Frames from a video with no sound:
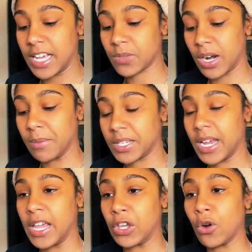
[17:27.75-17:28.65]
That's what I'm
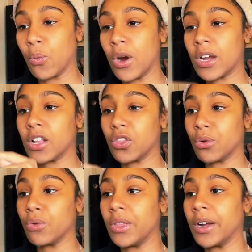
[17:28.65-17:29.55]
saying. You're working
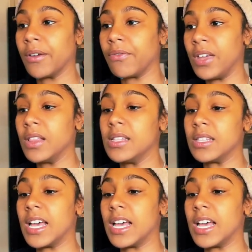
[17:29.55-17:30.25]
through their feelings,